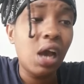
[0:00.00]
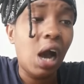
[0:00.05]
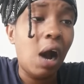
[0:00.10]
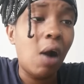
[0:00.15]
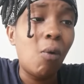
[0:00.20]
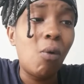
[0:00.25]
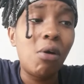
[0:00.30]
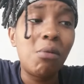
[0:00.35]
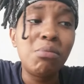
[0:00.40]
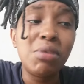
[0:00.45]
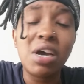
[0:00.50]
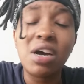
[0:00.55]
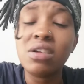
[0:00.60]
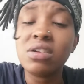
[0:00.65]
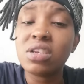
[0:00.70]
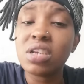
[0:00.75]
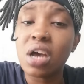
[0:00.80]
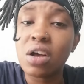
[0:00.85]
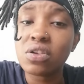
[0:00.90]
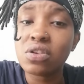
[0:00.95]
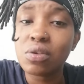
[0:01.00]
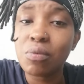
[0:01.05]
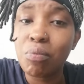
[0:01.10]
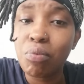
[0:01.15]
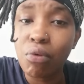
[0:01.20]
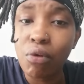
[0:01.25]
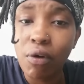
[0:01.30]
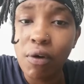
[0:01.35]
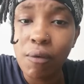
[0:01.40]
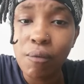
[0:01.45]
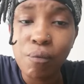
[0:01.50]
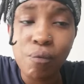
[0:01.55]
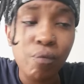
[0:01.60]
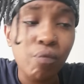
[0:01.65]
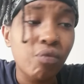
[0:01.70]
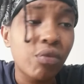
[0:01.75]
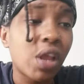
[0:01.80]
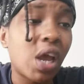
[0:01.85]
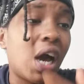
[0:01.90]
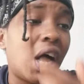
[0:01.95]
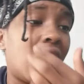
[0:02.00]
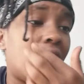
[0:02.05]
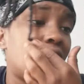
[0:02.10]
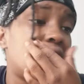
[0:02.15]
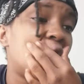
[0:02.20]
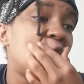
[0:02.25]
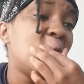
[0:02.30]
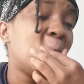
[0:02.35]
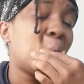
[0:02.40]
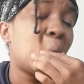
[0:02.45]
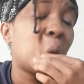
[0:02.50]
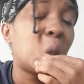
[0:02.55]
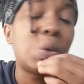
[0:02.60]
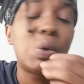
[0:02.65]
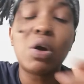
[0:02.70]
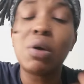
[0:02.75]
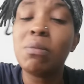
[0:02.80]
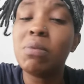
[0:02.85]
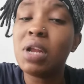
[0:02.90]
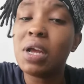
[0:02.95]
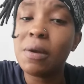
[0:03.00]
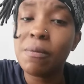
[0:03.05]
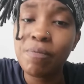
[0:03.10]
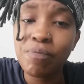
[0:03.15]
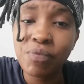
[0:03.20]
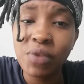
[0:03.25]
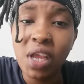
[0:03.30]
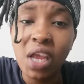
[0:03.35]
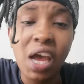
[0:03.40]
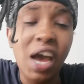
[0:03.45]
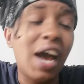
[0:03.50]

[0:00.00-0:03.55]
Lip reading: I won't be on child support, I have all you for problem,